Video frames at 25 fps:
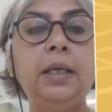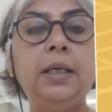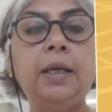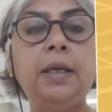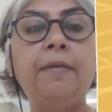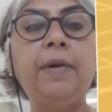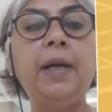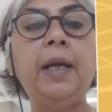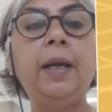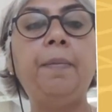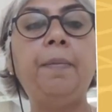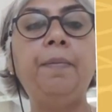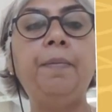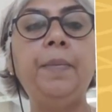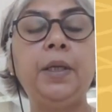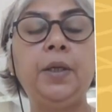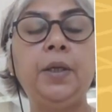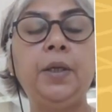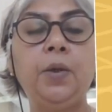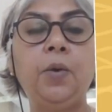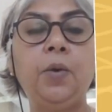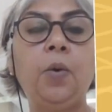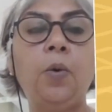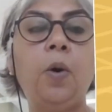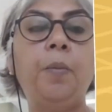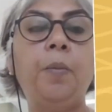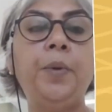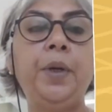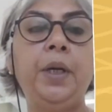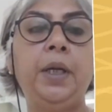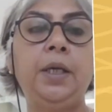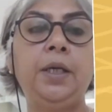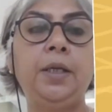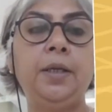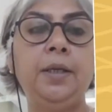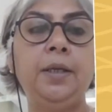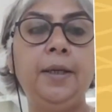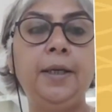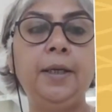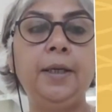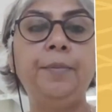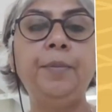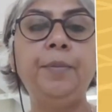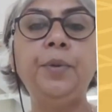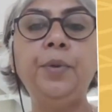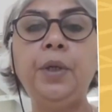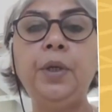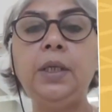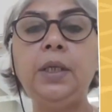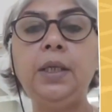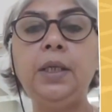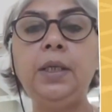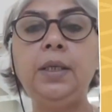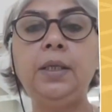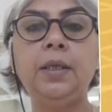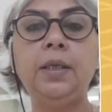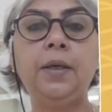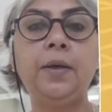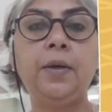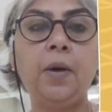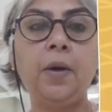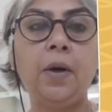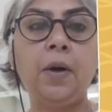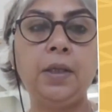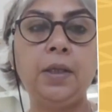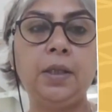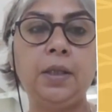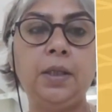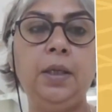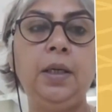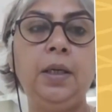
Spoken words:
development cooperation communities across